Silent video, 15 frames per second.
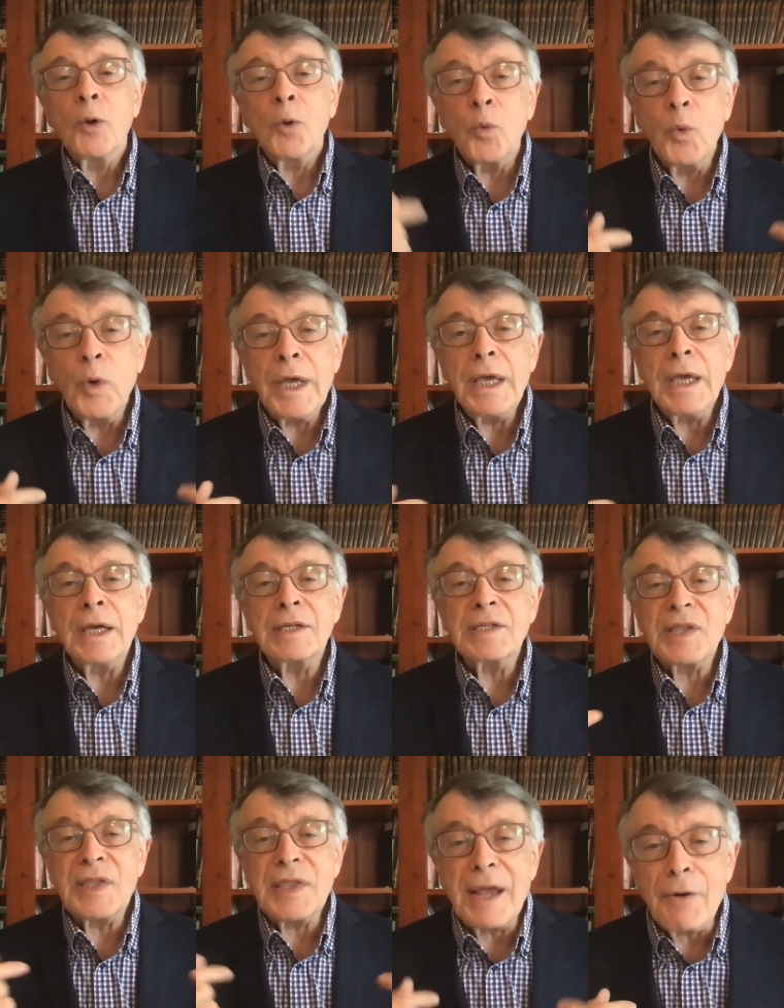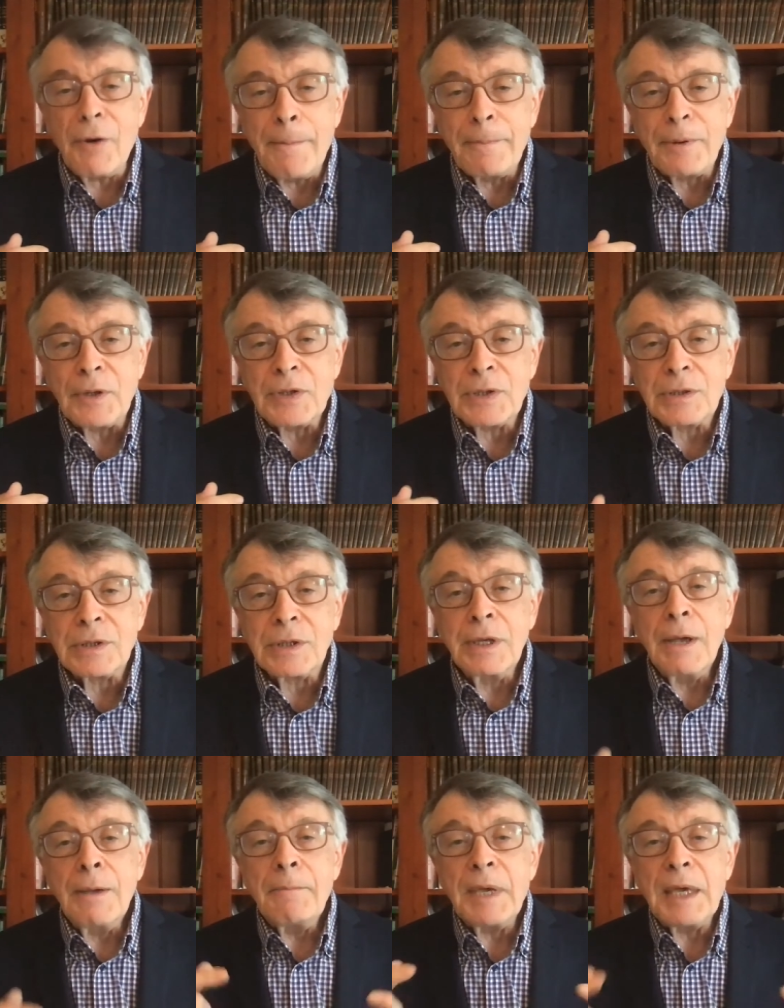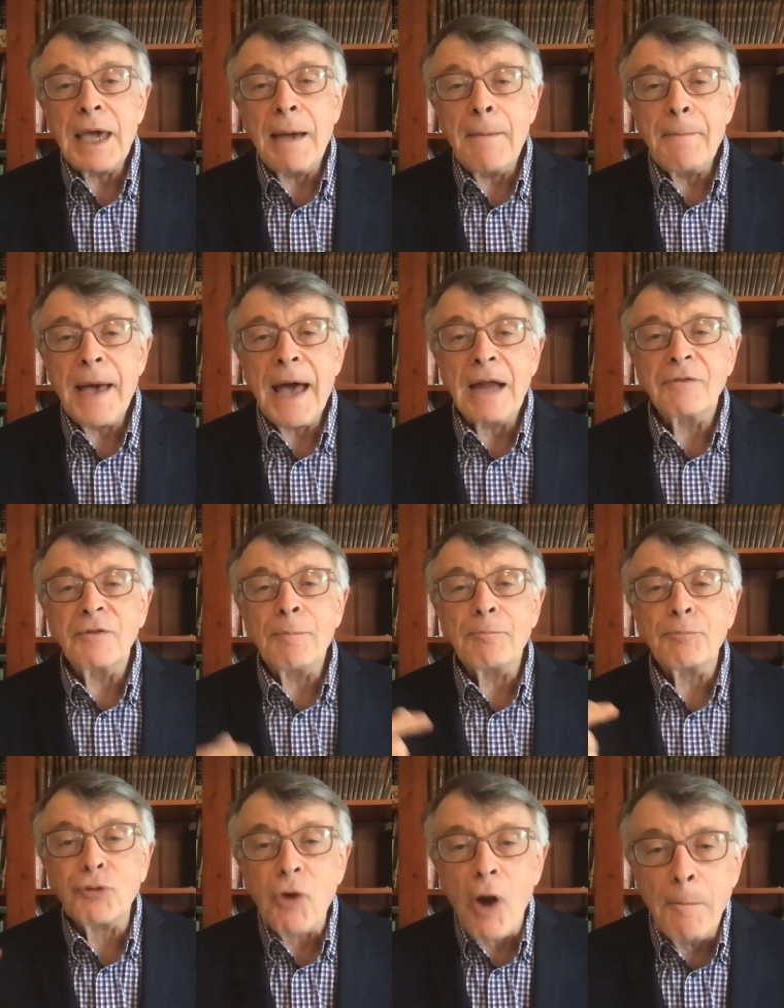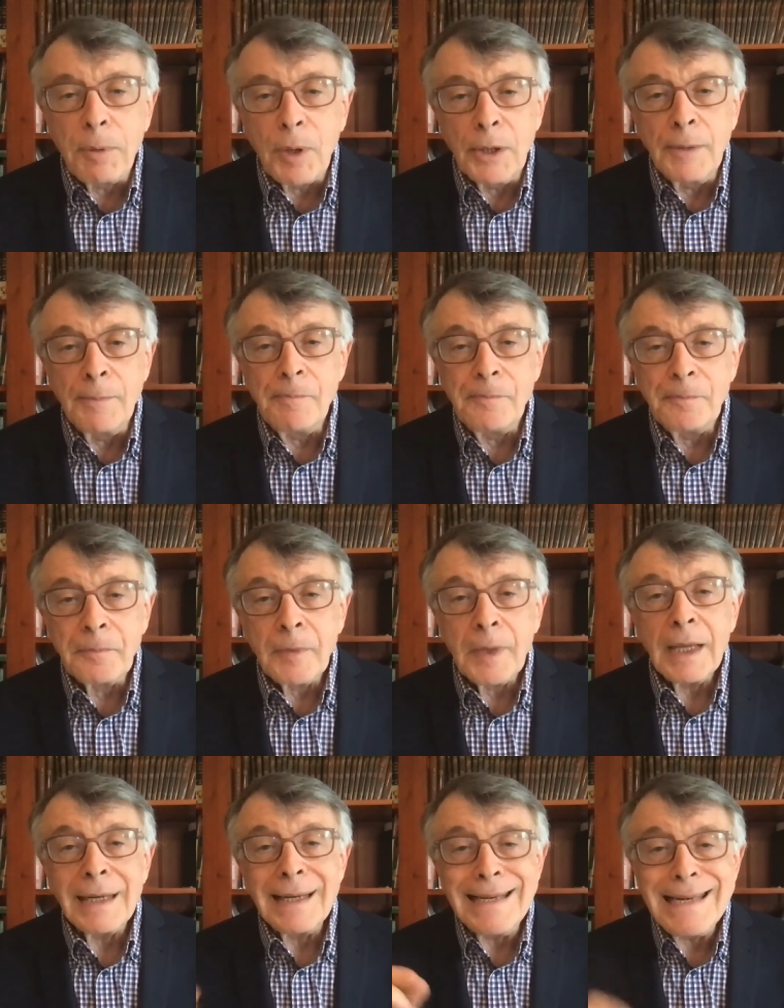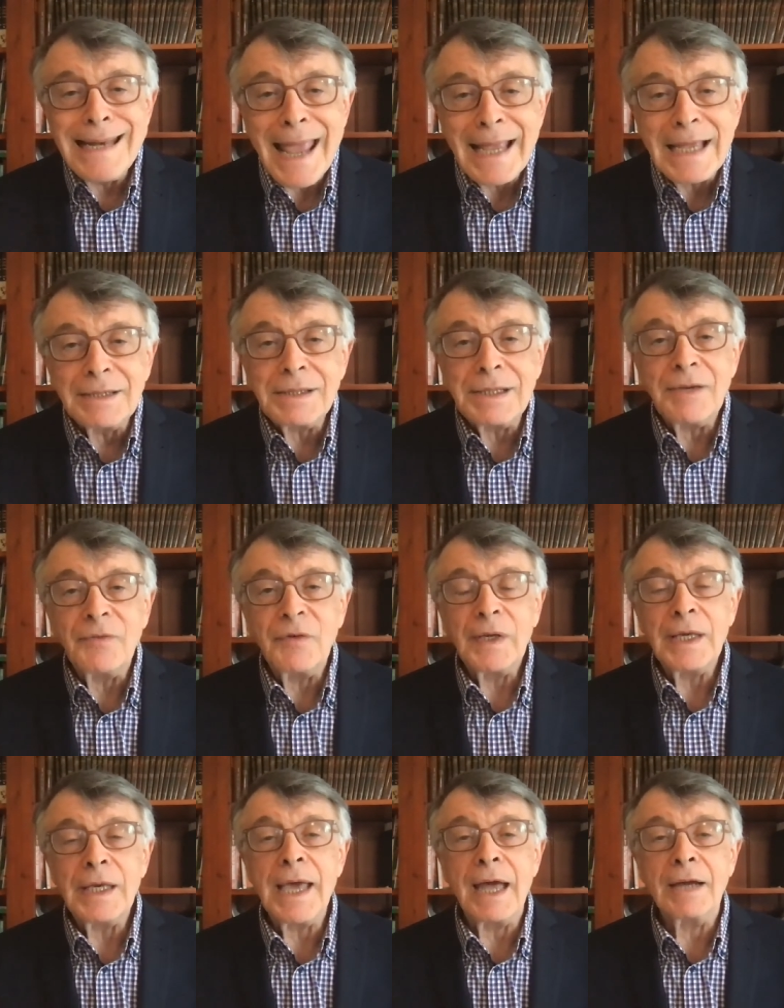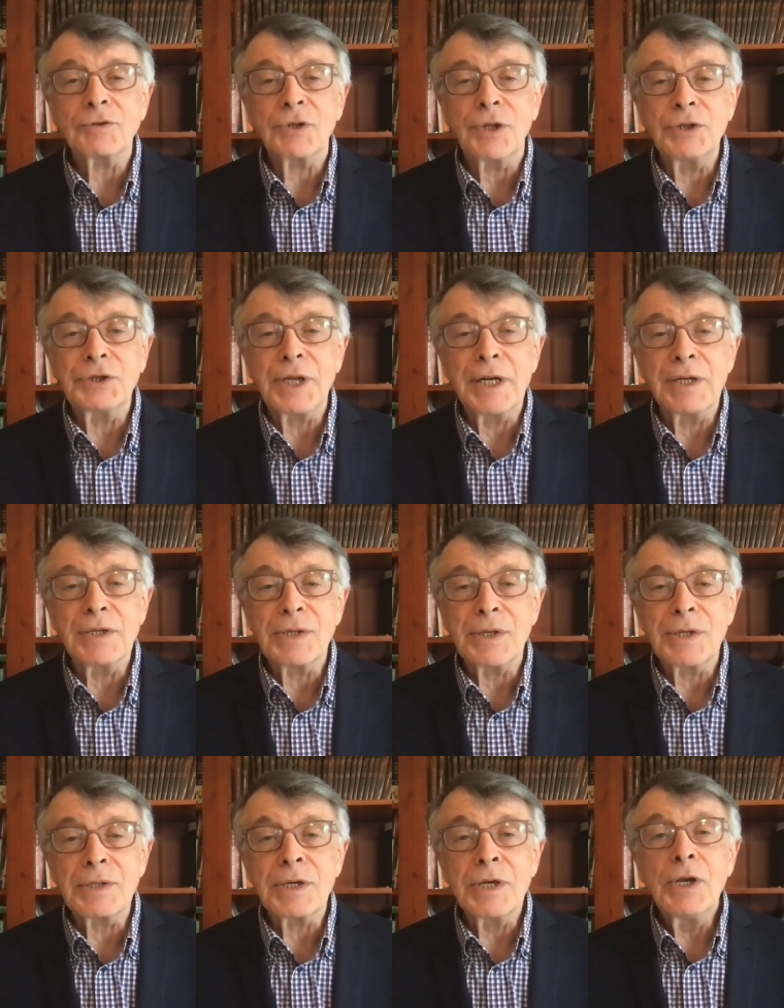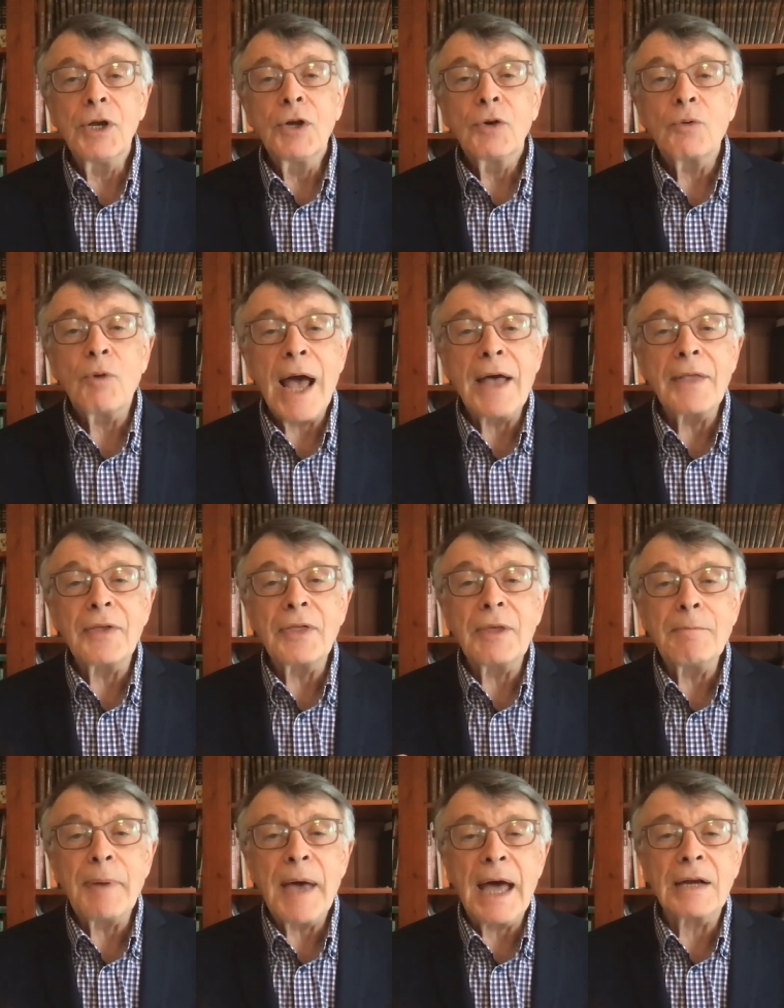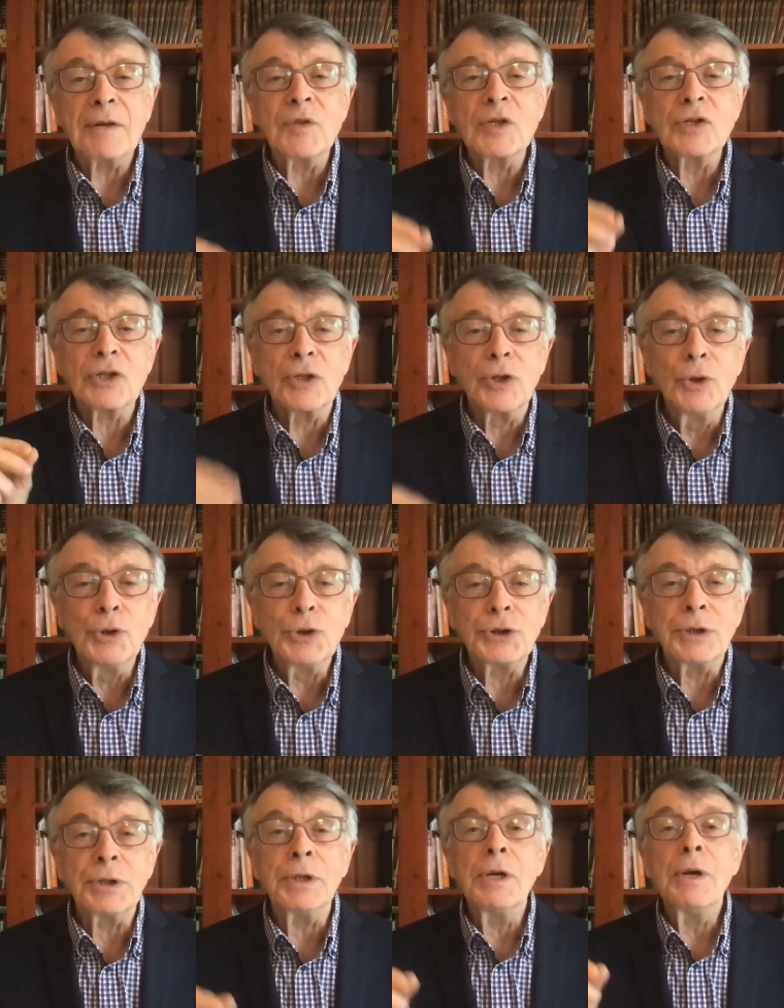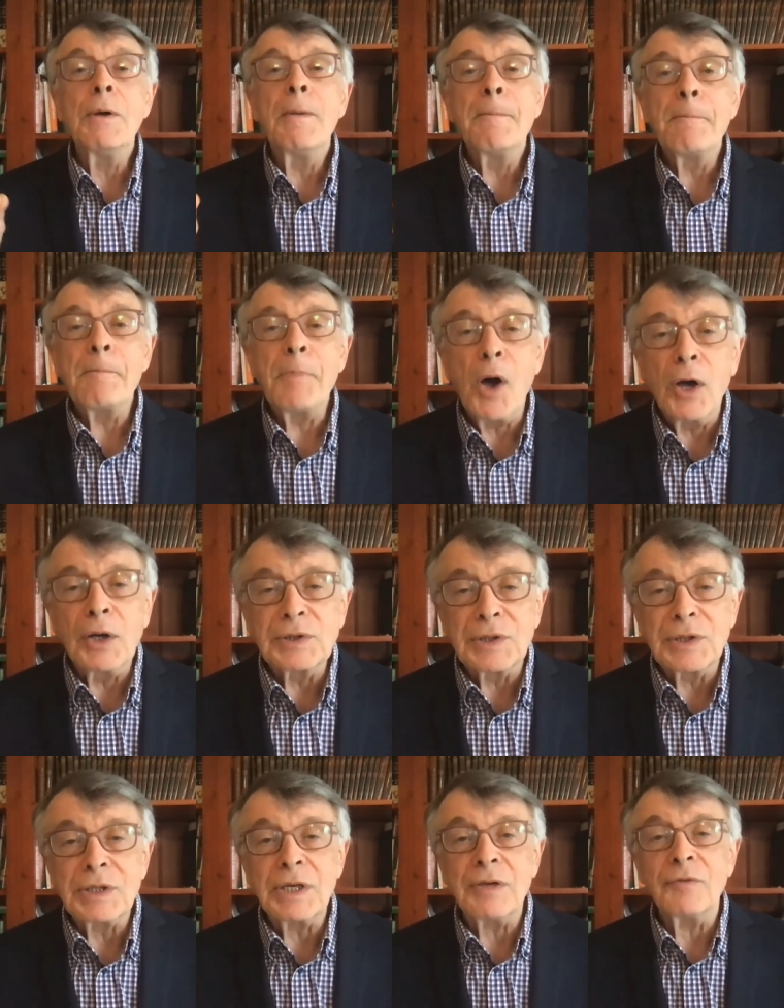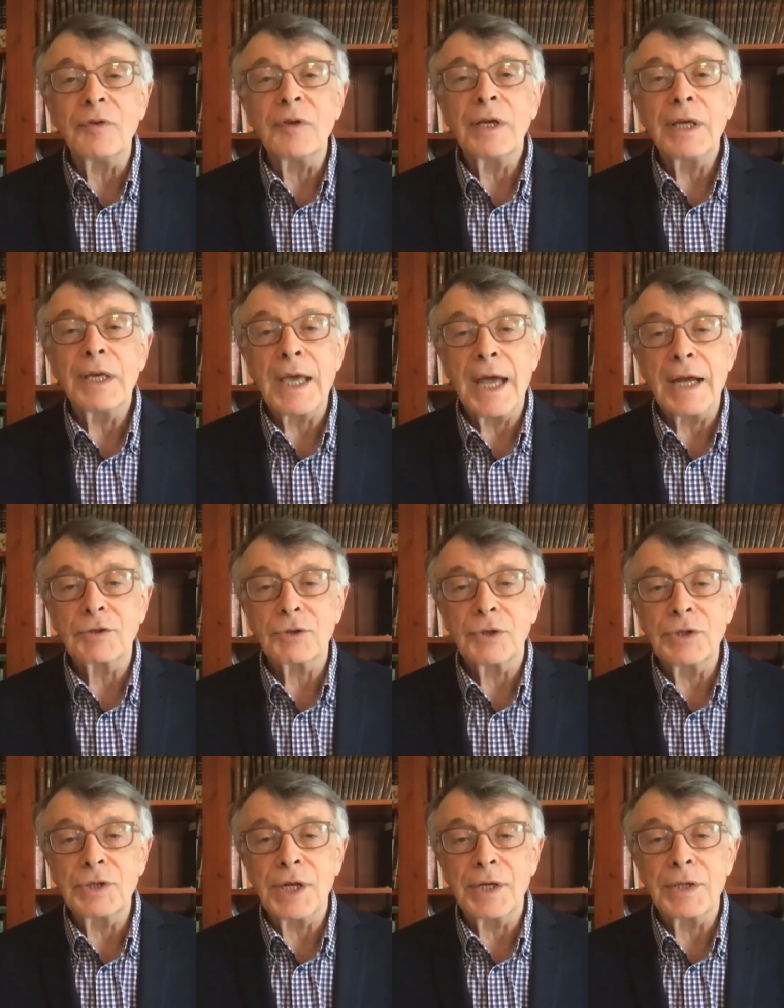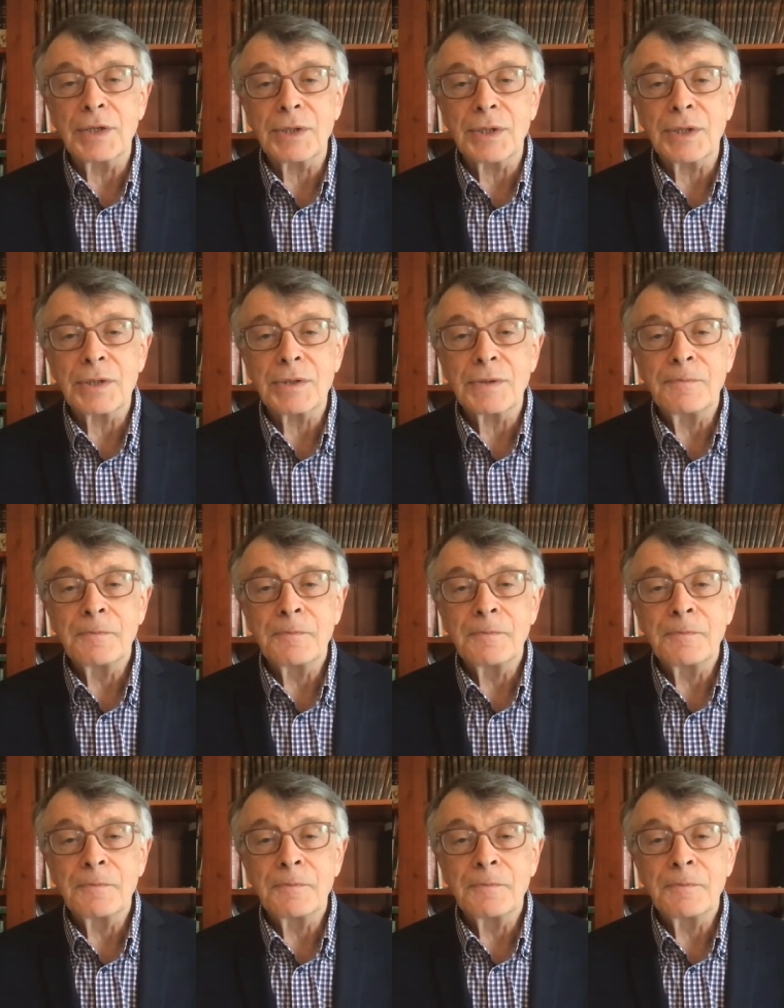We as therapists become part of a problem, negative iatrogenesis, rather than part of the solution, positive iatrogenesis.